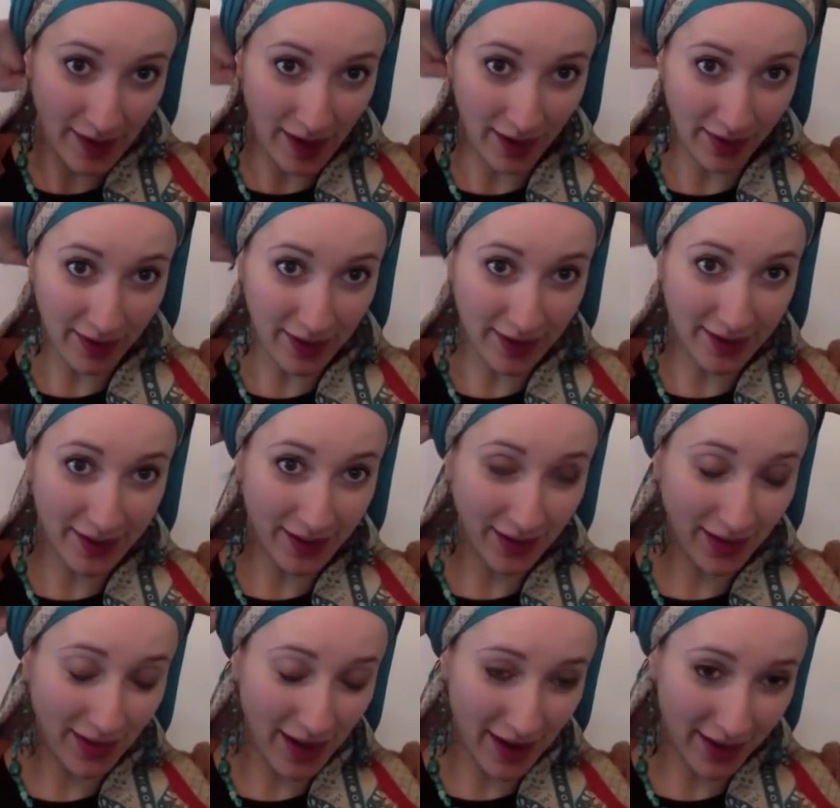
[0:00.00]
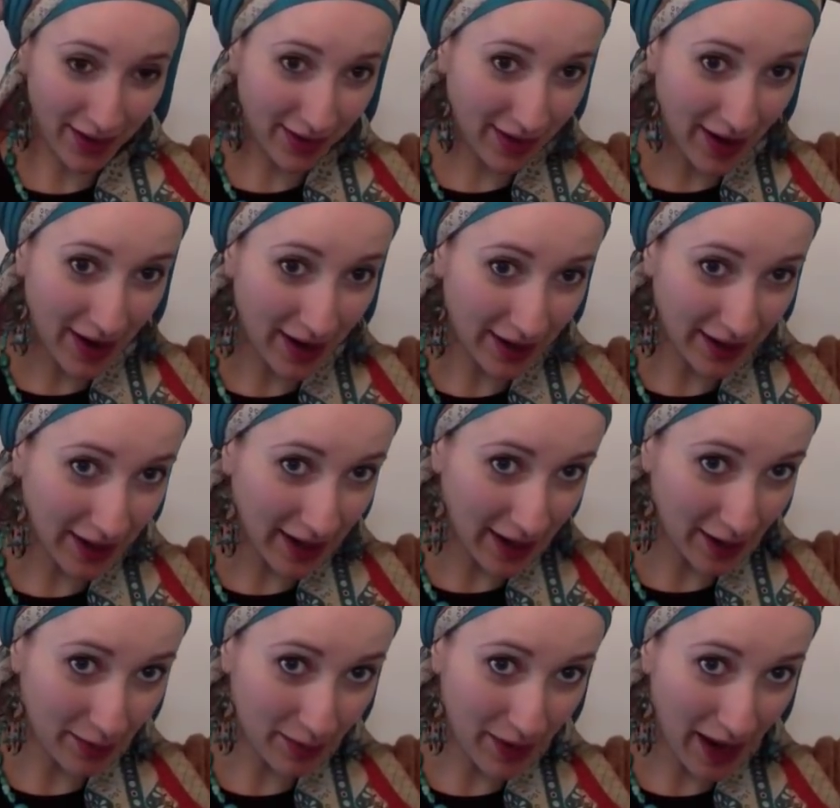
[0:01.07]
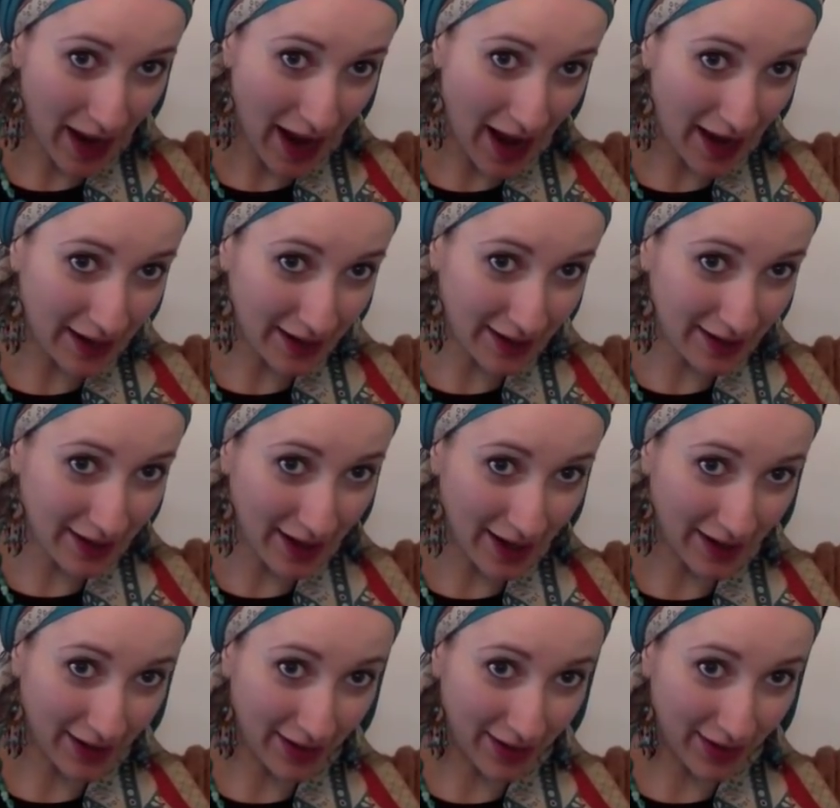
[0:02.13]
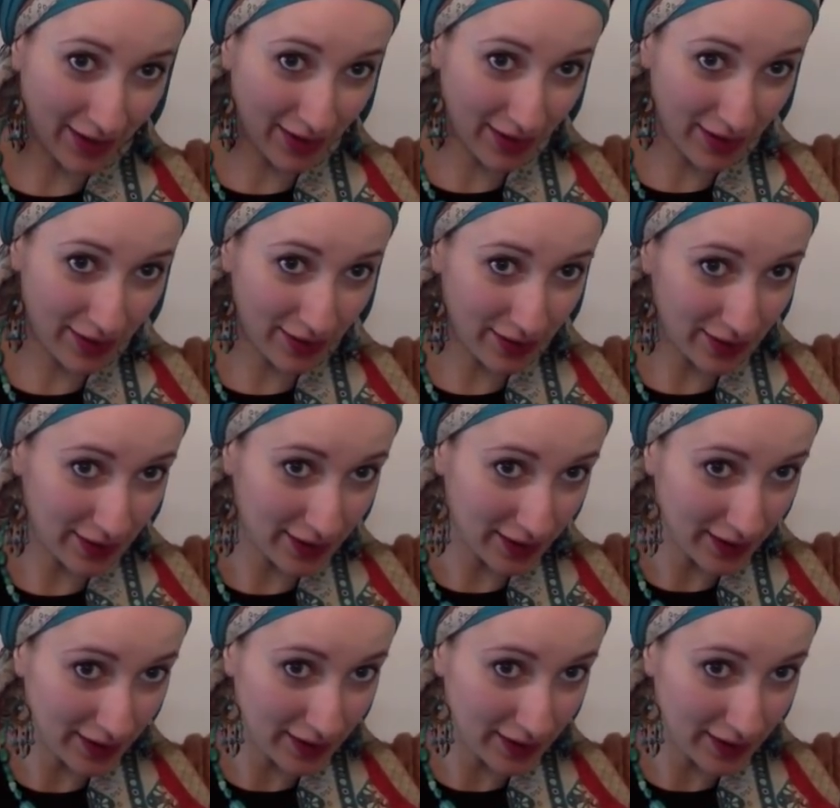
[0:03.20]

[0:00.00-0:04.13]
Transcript: As Hagit says, tuck and pat. That is the secret.